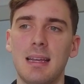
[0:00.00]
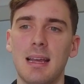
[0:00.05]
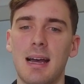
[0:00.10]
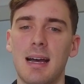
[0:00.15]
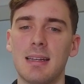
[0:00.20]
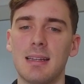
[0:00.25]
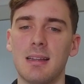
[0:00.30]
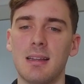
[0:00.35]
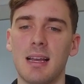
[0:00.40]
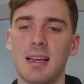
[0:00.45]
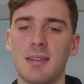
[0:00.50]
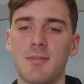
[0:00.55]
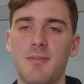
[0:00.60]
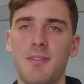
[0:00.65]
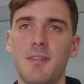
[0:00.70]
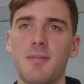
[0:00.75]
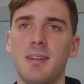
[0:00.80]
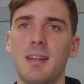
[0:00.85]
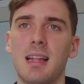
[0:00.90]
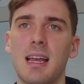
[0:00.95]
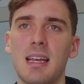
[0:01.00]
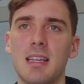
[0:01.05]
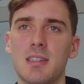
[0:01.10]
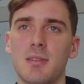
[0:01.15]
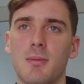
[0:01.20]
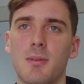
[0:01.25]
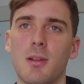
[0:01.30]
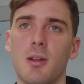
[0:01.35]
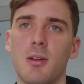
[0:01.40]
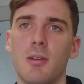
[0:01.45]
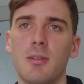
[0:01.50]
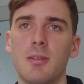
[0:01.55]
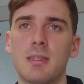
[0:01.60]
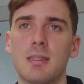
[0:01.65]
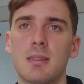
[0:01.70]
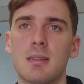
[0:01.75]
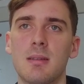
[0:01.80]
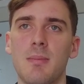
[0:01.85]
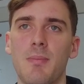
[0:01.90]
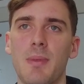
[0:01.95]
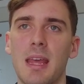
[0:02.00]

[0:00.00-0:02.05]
under like 50 layers of clothes.